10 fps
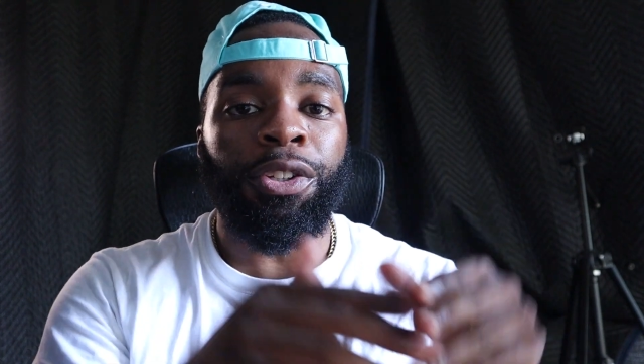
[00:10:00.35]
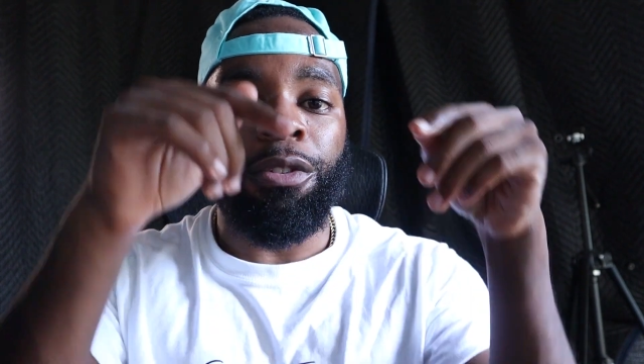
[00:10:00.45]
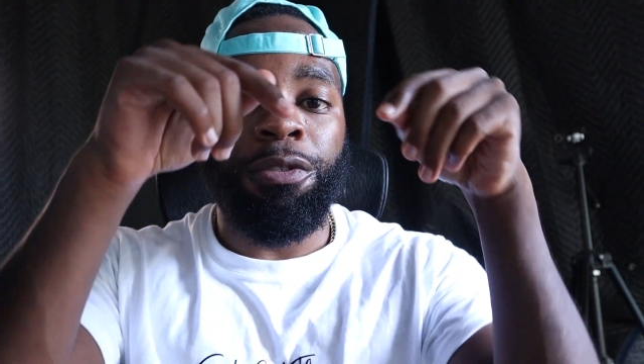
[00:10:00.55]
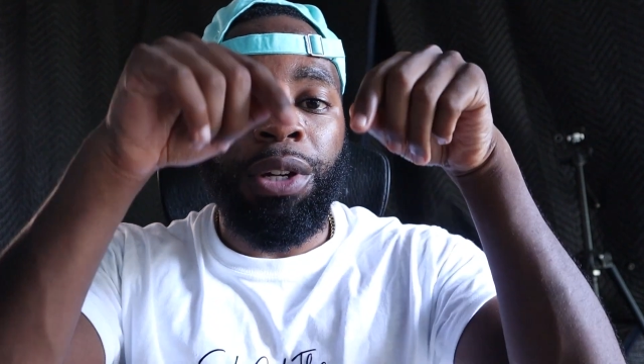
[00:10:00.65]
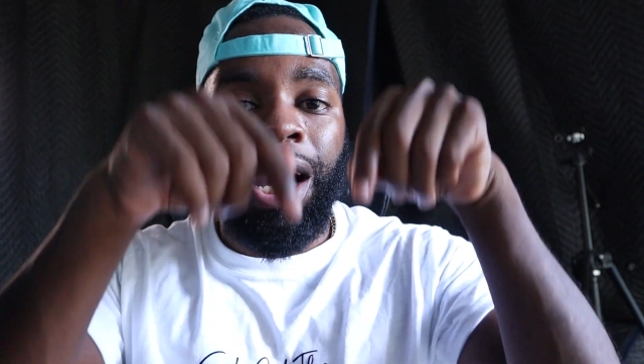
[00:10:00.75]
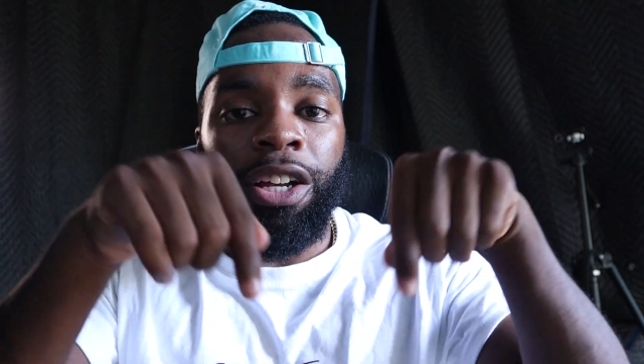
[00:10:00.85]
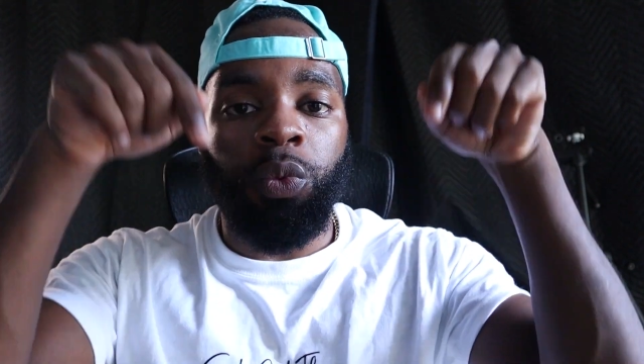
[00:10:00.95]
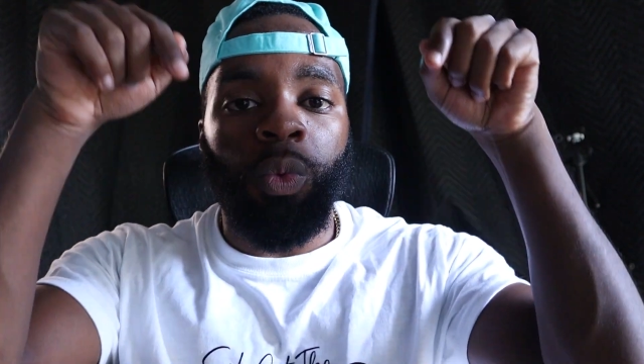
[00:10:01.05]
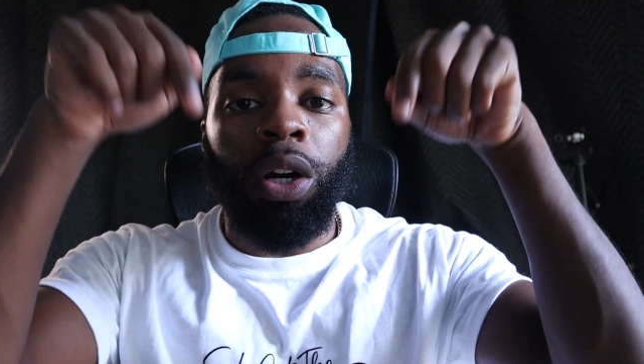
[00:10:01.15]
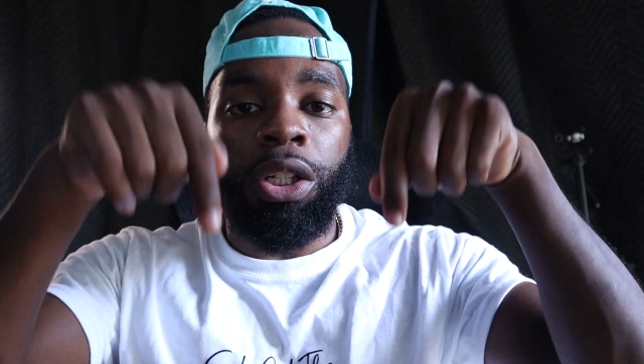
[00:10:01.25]
So if you guys
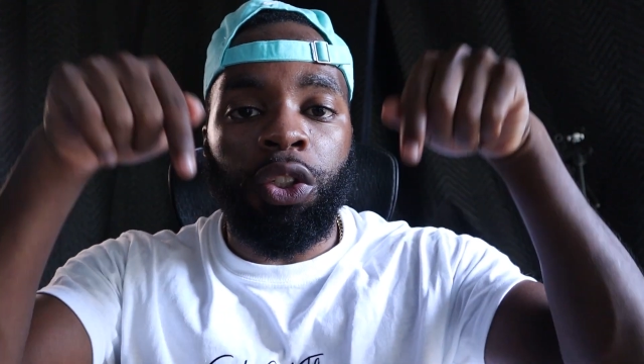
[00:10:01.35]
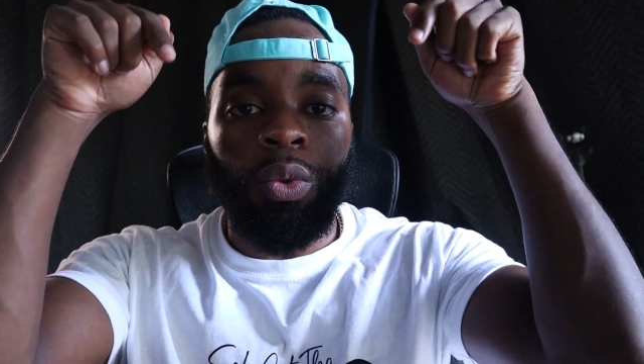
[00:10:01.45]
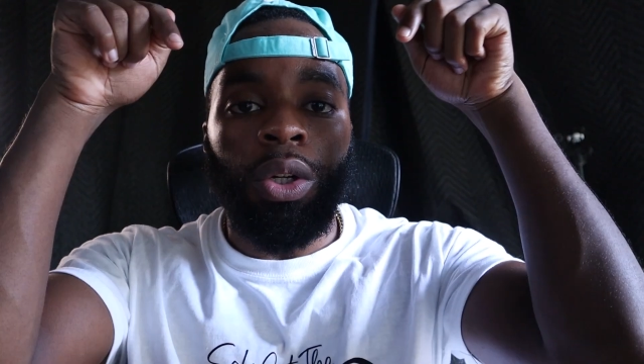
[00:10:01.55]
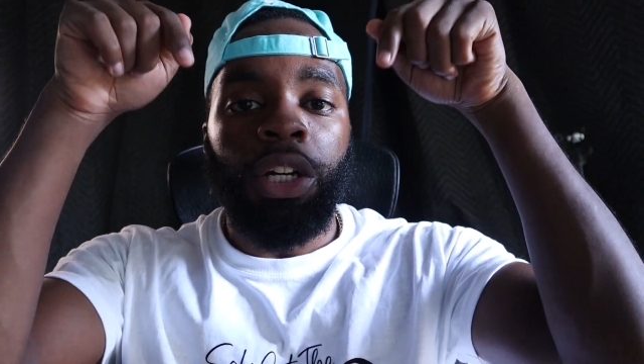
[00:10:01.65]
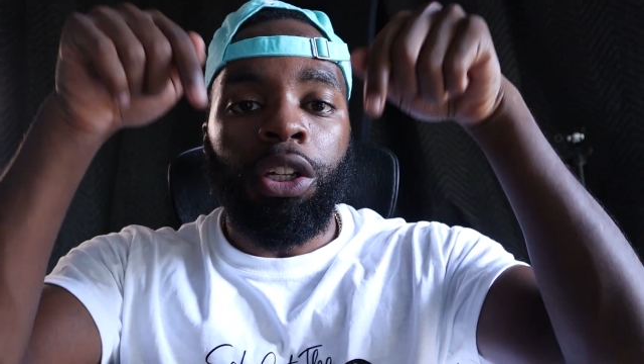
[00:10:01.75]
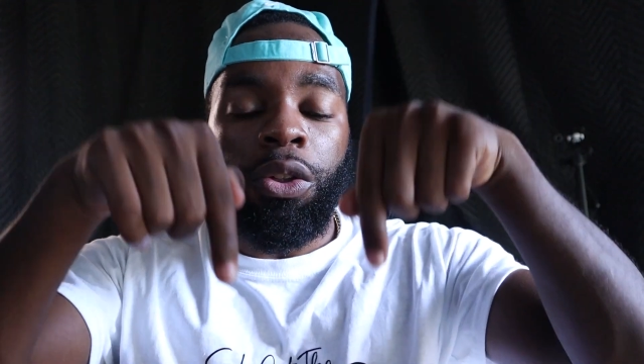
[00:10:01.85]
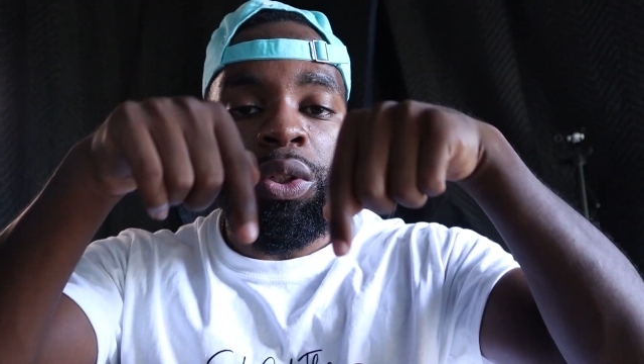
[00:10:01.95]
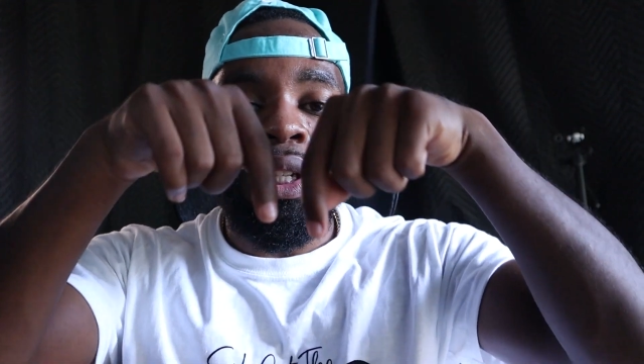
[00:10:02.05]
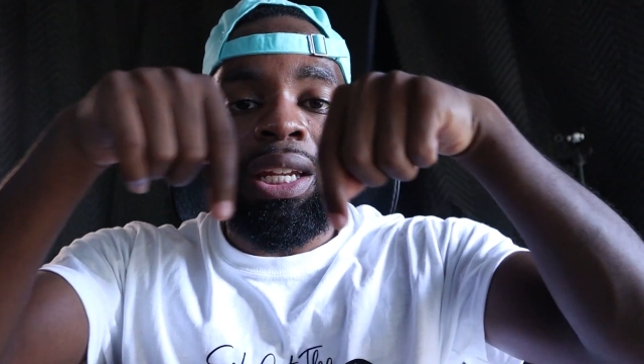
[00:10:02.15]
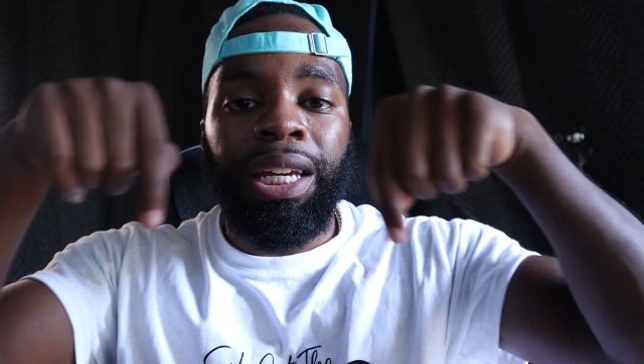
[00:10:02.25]
want to
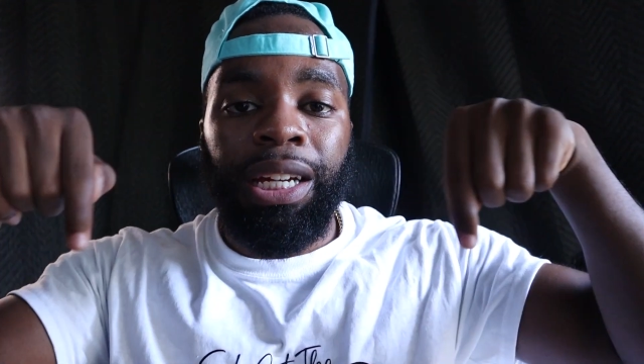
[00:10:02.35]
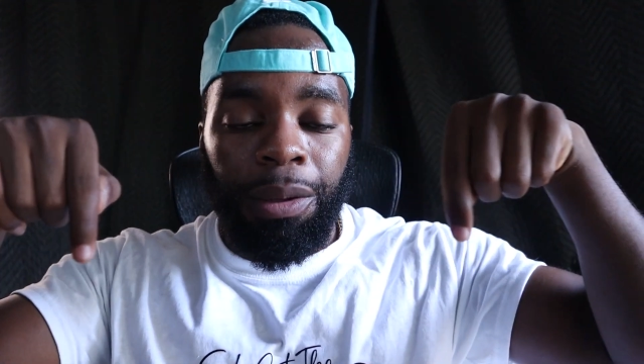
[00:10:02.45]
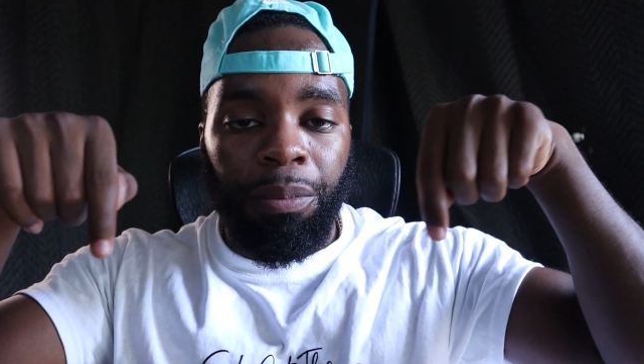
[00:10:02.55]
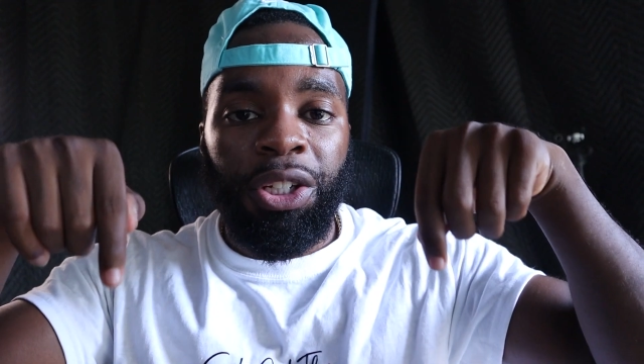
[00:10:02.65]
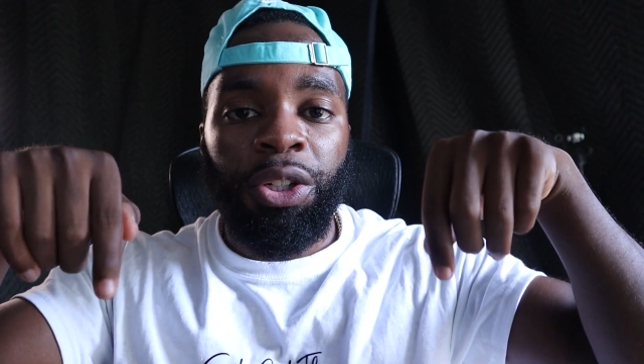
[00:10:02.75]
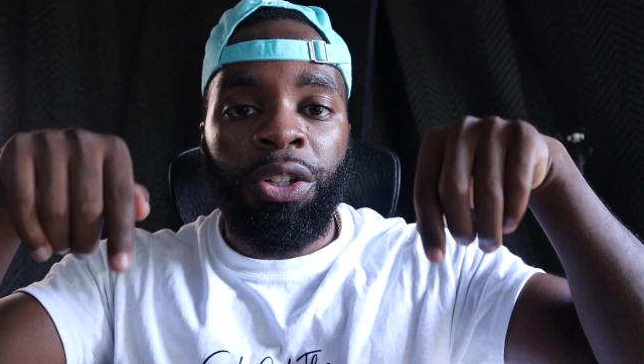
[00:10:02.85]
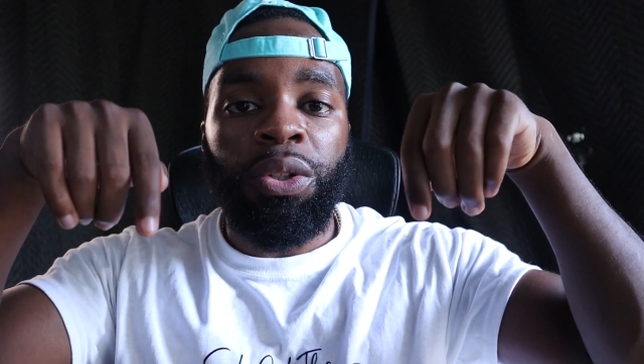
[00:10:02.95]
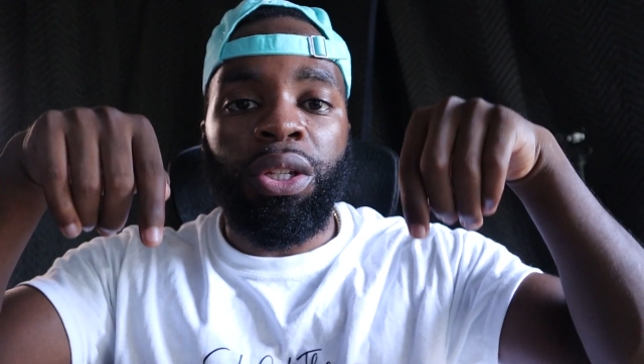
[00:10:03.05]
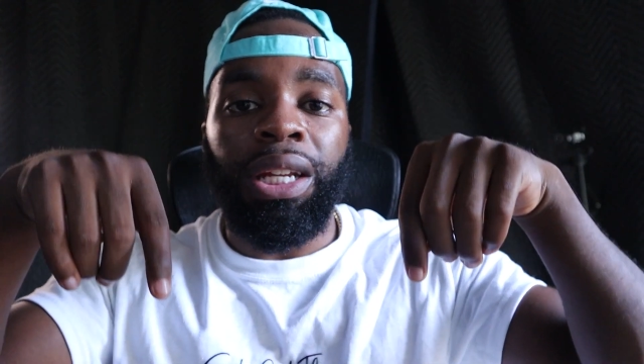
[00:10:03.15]
use the link, make sure you use